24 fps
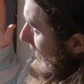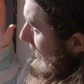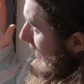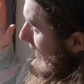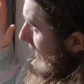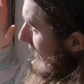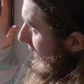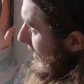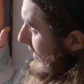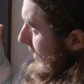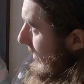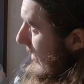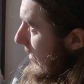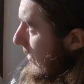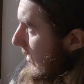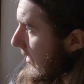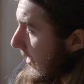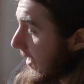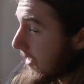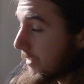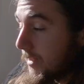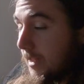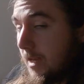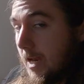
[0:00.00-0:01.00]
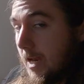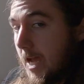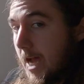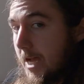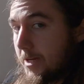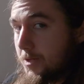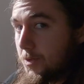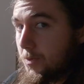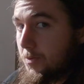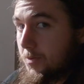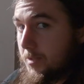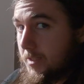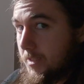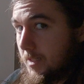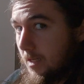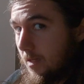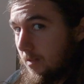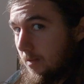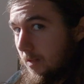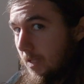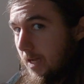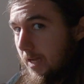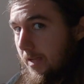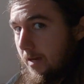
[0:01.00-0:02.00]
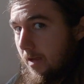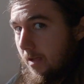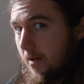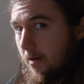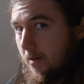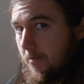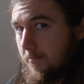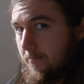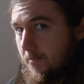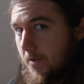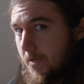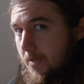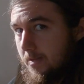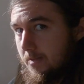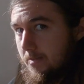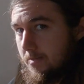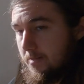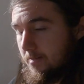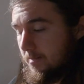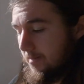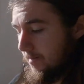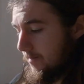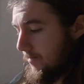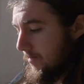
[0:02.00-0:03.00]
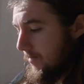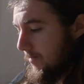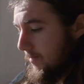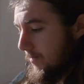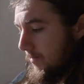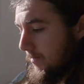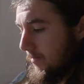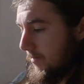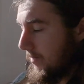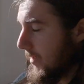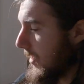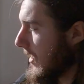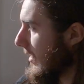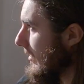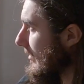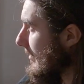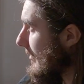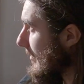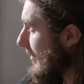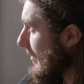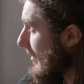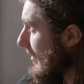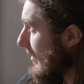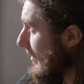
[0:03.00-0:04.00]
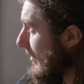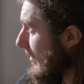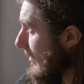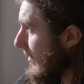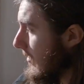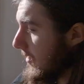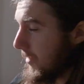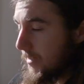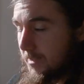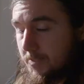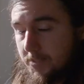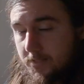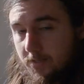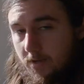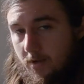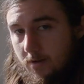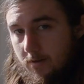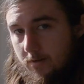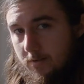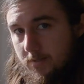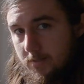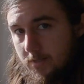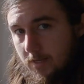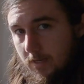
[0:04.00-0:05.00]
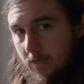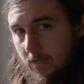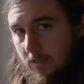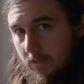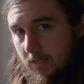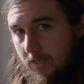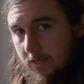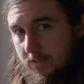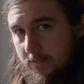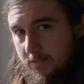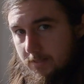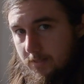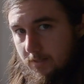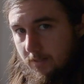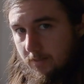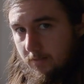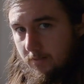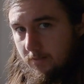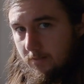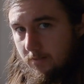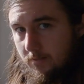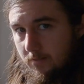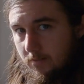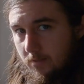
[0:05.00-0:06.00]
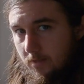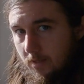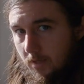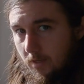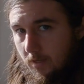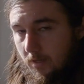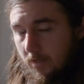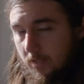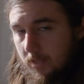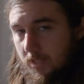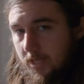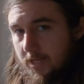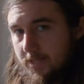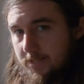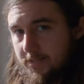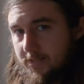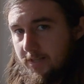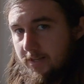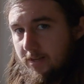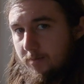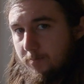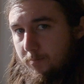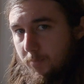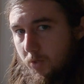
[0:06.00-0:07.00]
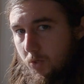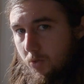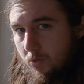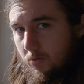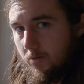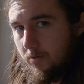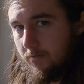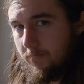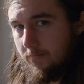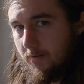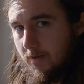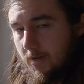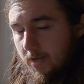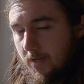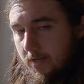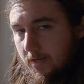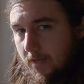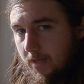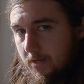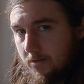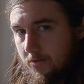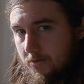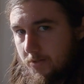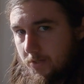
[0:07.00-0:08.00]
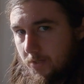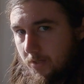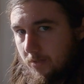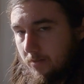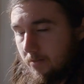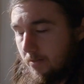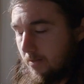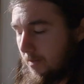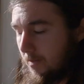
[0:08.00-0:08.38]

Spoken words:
It is good to get the natural sunlight on our face, right? The sun is a cleansing and purifying energy.